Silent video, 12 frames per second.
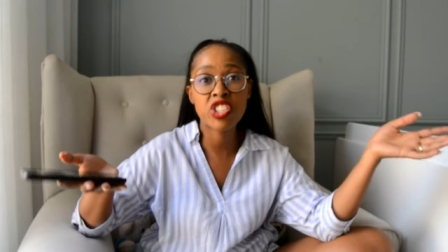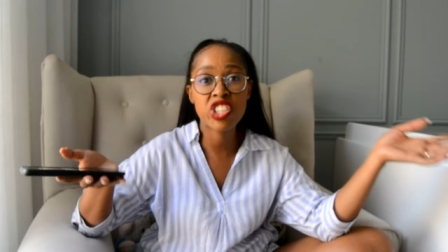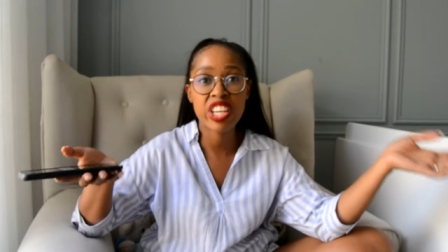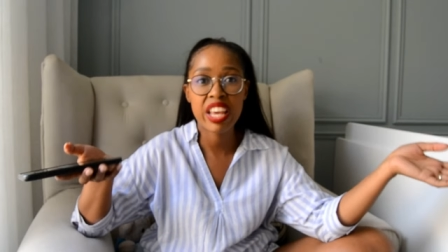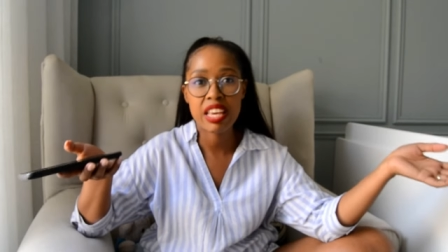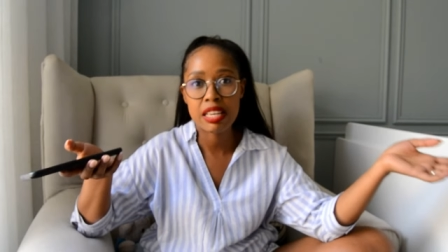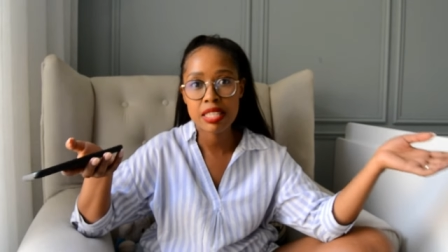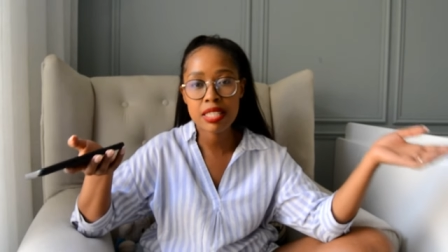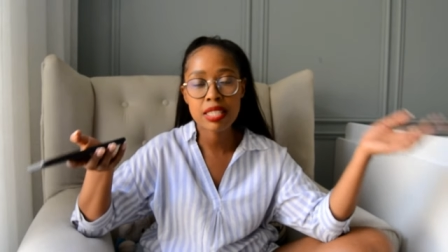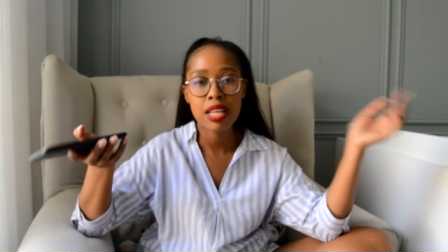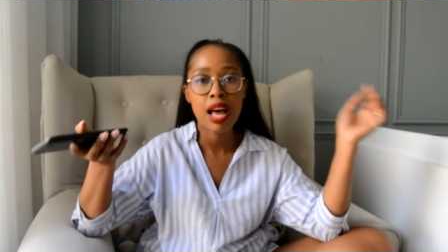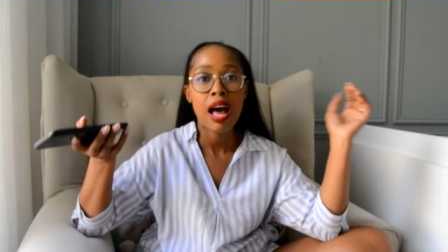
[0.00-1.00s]
First
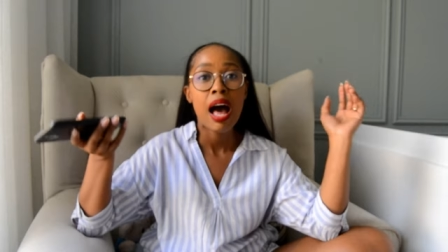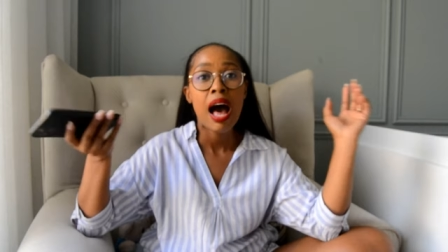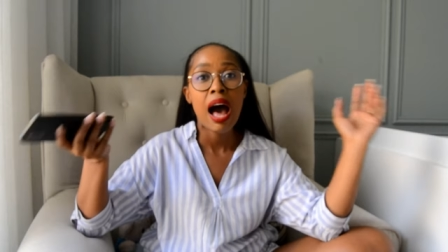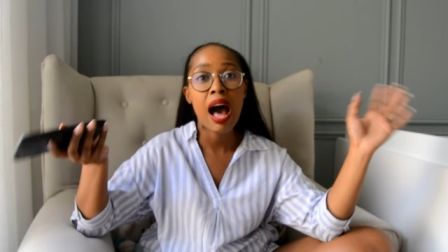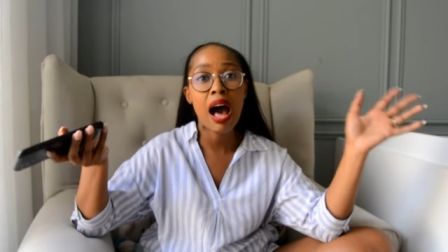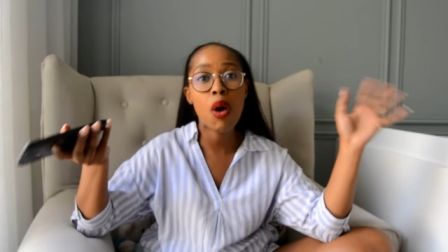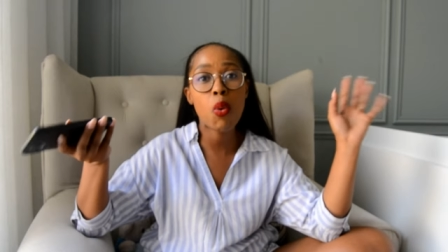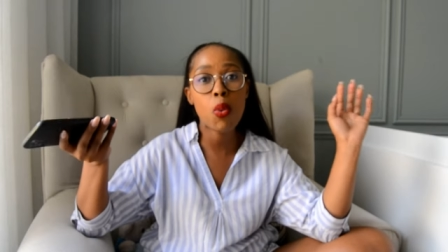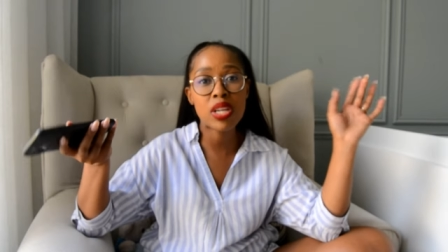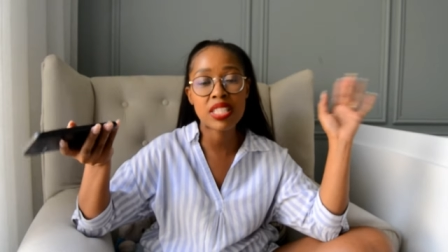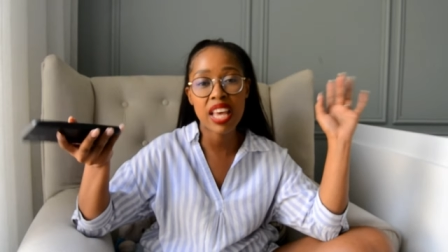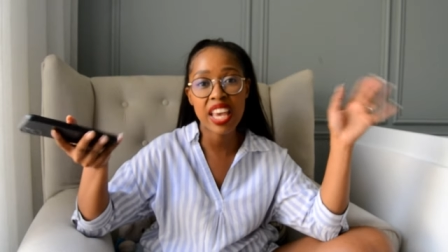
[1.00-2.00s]
question is,
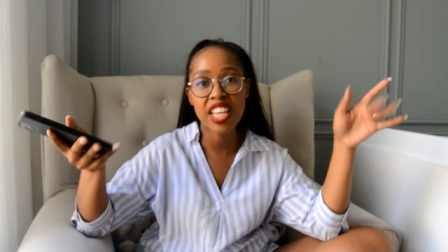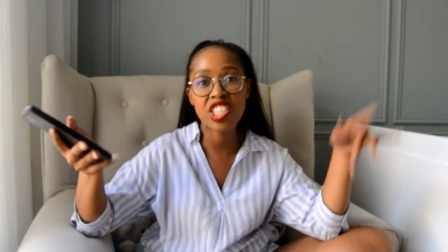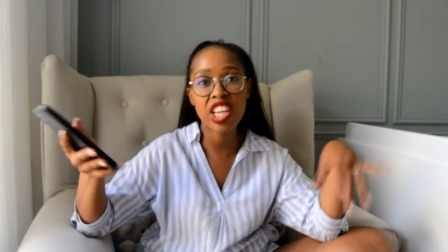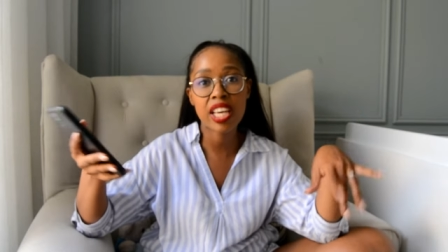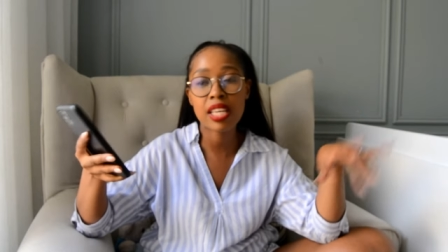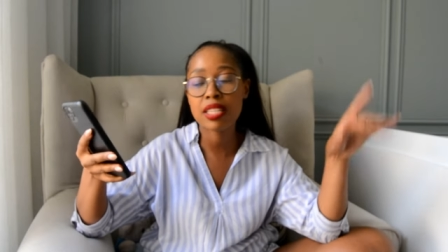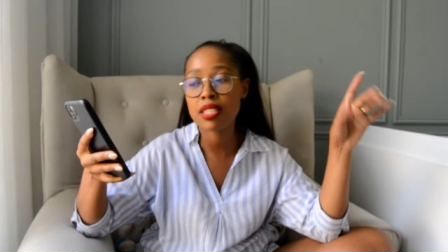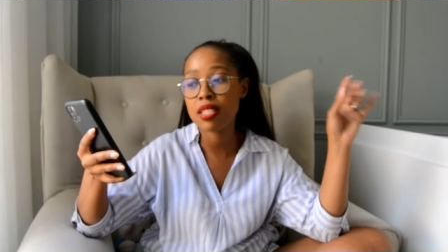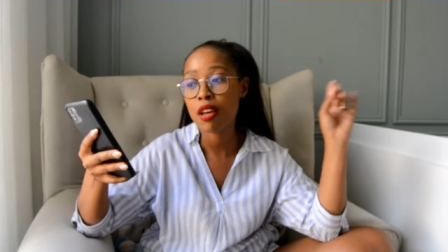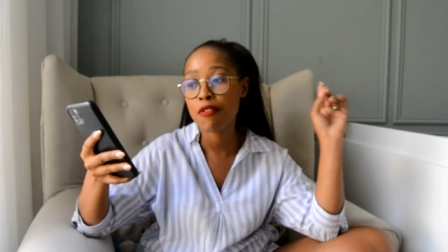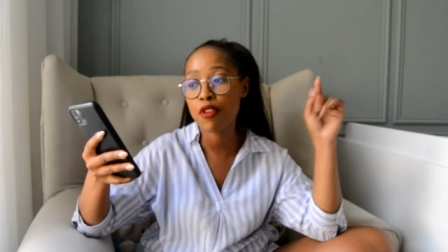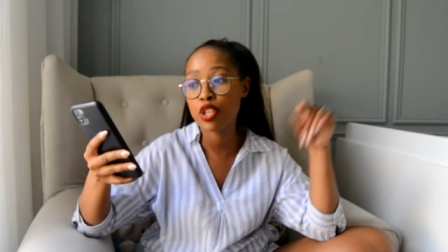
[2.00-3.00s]
how was
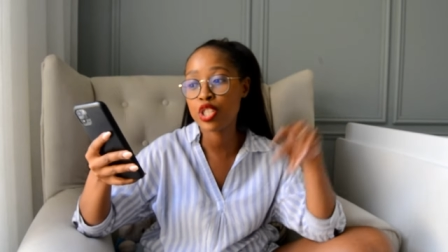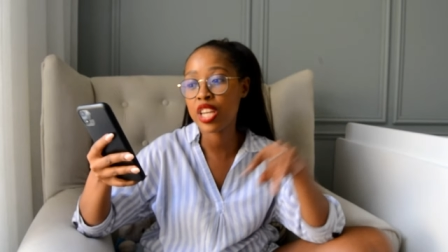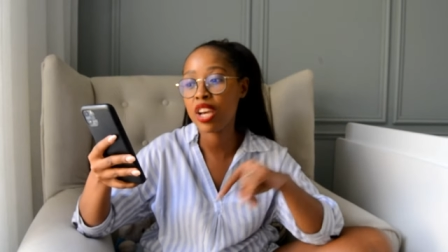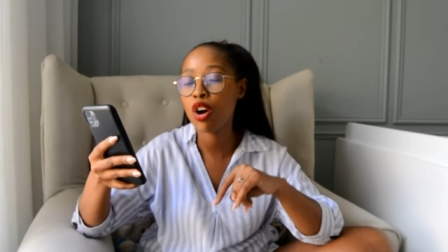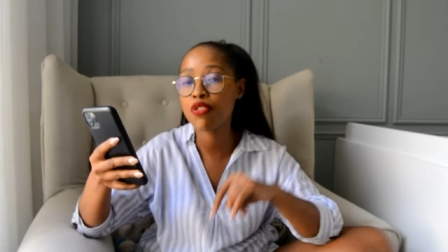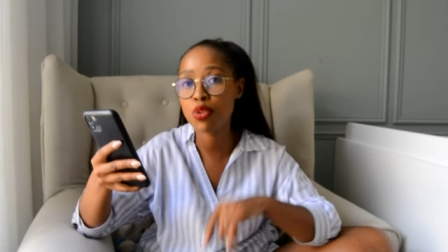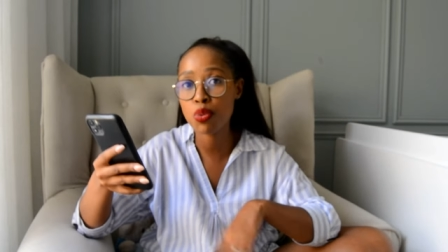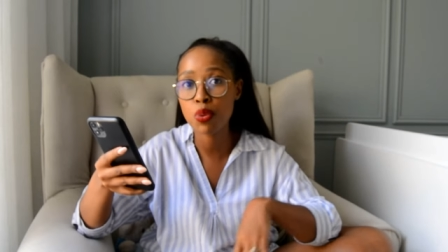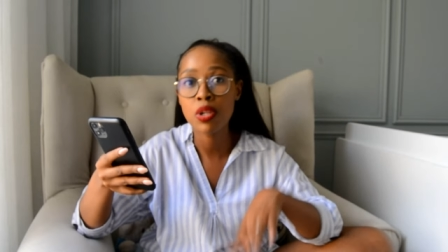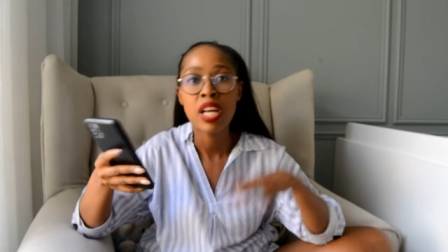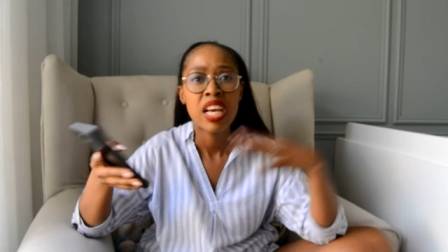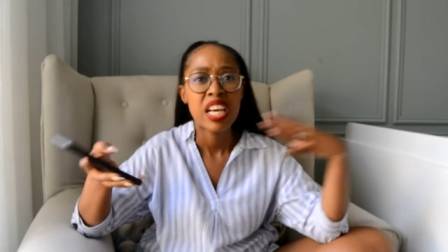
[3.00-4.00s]
AJ's first
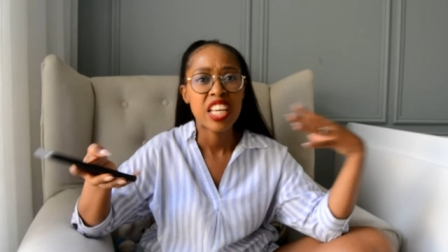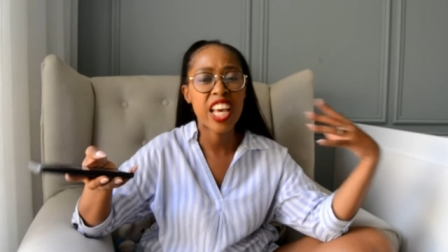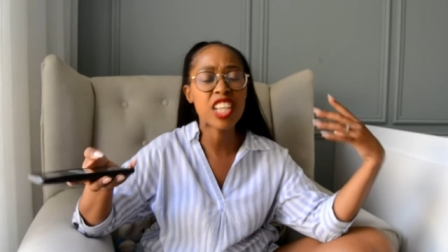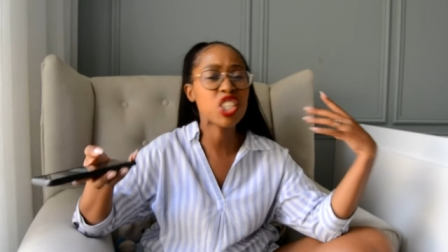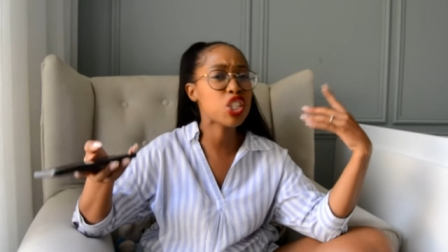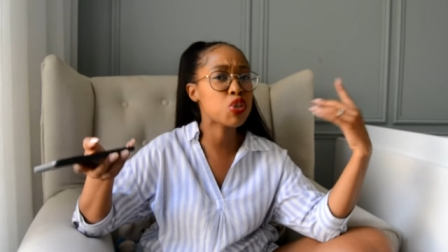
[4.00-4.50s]
day of school?